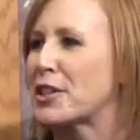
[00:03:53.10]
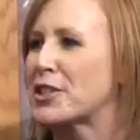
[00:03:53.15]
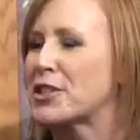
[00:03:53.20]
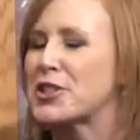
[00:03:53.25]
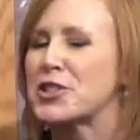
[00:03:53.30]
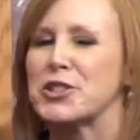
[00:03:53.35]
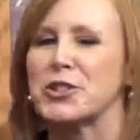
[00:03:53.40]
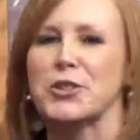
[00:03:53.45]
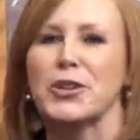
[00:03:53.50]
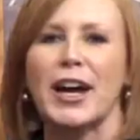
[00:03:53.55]
to
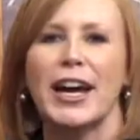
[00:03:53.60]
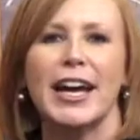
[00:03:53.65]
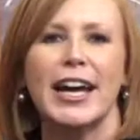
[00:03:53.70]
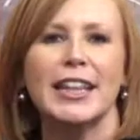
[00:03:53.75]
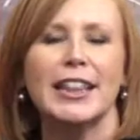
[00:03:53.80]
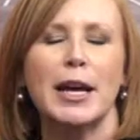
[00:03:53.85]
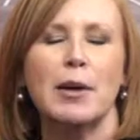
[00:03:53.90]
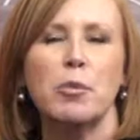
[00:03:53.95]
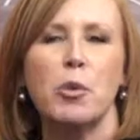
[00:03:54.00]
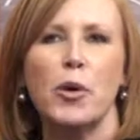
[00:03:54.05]
do.
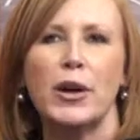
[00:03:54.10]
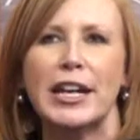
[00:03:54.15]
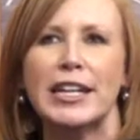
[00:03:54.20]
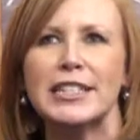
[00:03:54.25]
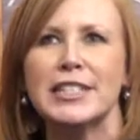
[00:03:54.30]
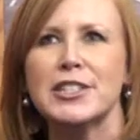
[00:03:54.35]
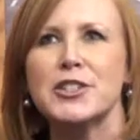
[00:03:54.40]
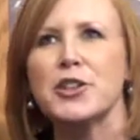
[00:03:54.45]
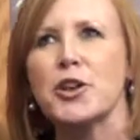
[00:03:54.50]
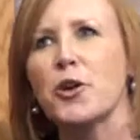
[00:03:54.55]
At that point, I
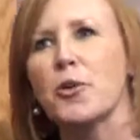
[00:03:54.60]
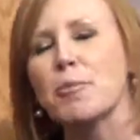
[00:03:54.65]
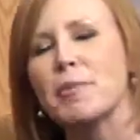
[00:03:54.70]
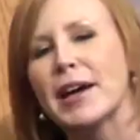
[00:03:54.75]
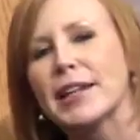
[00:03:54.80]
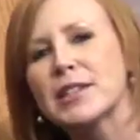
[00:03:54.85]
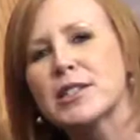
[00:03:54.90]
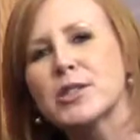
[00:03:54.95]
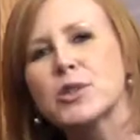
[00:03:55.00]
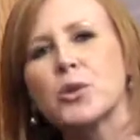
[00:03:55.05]
didn't know
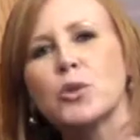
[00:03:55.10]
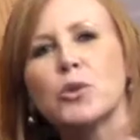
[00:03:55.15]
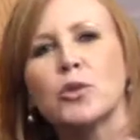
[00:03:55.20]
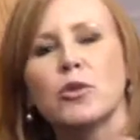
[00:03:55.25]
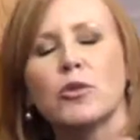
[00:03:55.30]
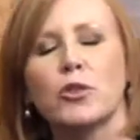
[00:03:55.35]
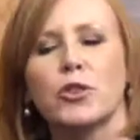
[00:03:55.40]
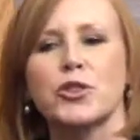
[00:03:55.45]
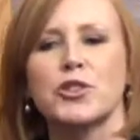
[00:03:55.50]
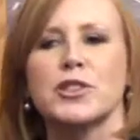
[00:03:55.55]
med school
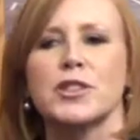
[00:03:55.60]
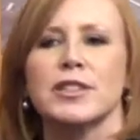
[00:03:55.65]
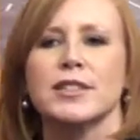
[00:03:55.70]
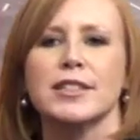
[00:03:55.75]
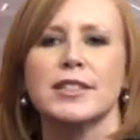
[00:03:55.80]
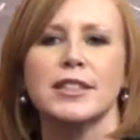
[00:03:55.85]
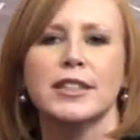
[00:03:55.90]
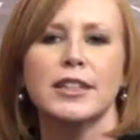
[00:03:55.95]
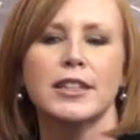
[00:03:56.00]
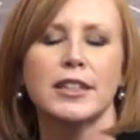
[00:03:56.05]

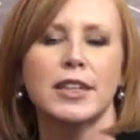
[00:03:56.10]
versus